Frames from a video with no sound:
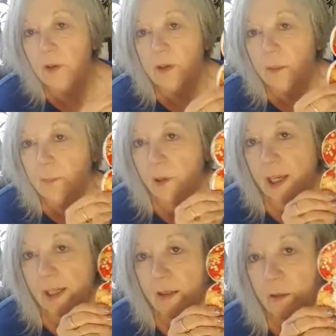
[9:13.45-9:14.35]
with a number
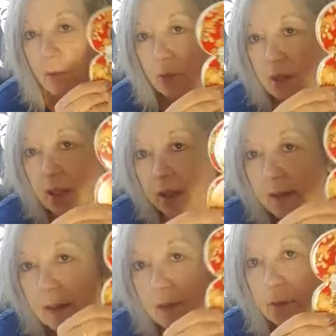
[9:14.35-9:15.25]
8 who would
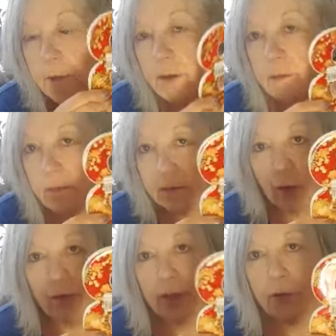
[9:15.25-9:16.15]
like that for
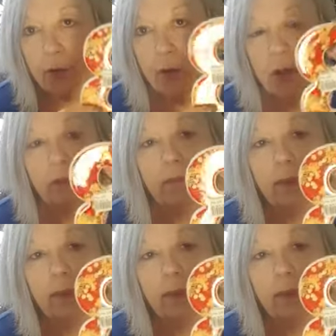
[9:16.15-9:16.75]
on their door,